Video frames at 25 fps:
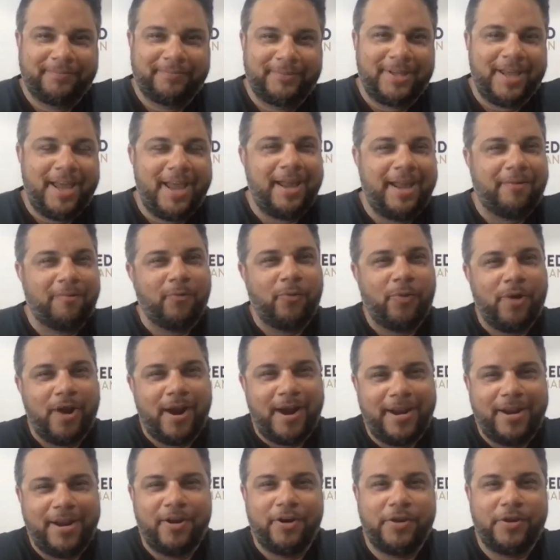Hey, what I
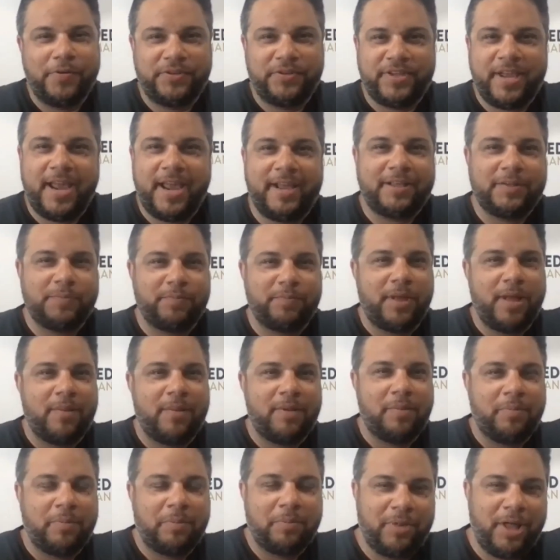hear you saying is blah,
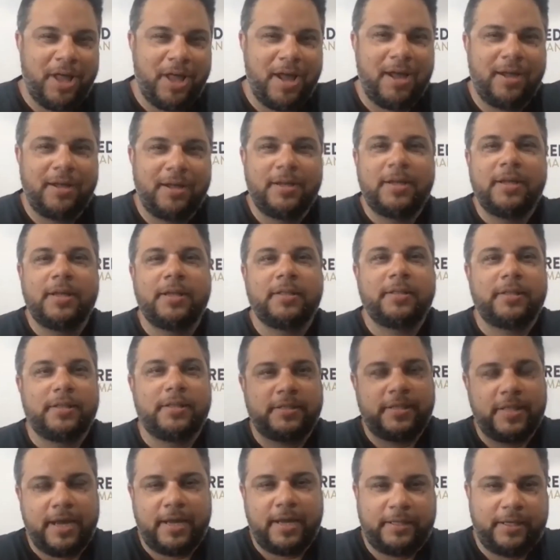blah, blah, blah, this,
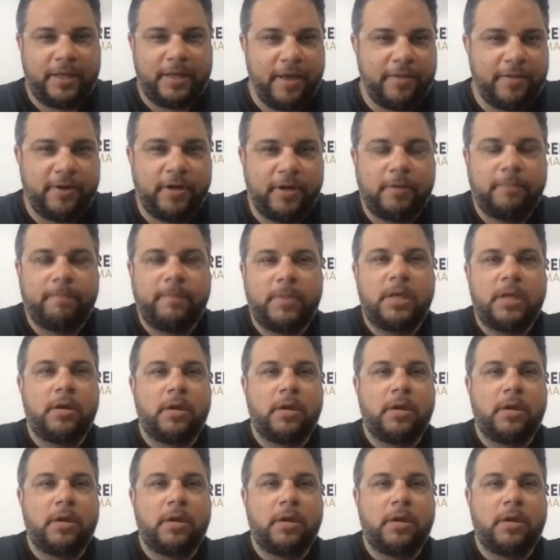that, the other.